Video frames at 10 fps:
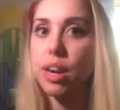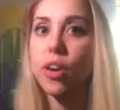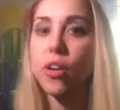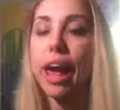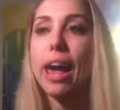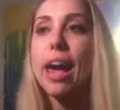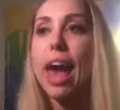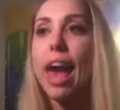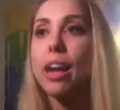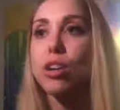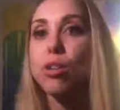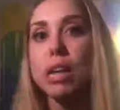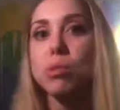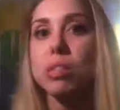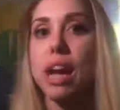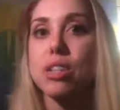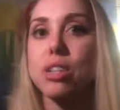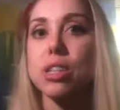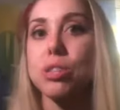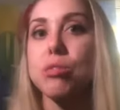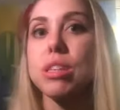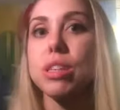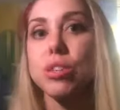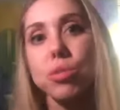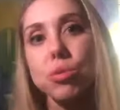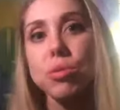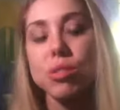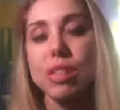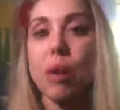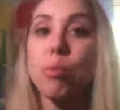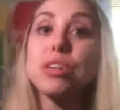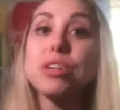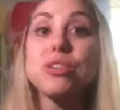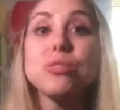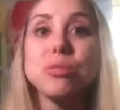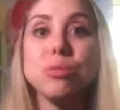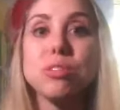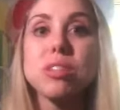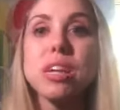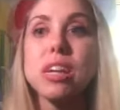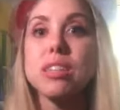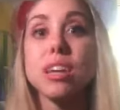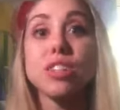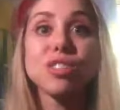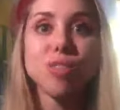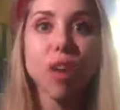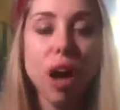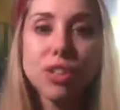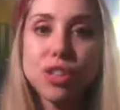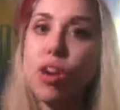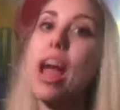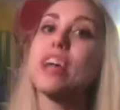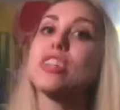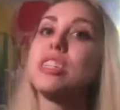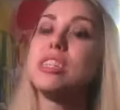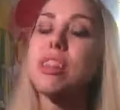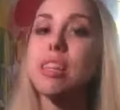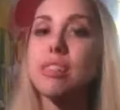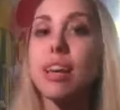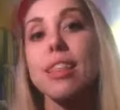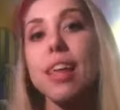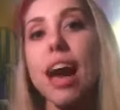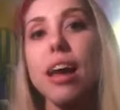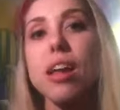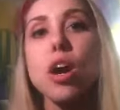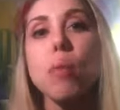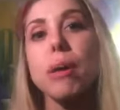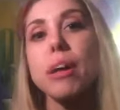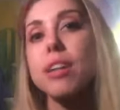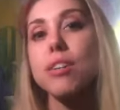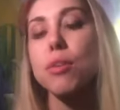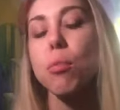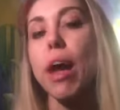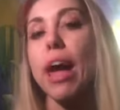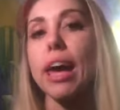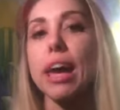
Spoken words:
Okay, and Christ was actually using the tools that we use, such as law of attraction and things like that, but in a different way.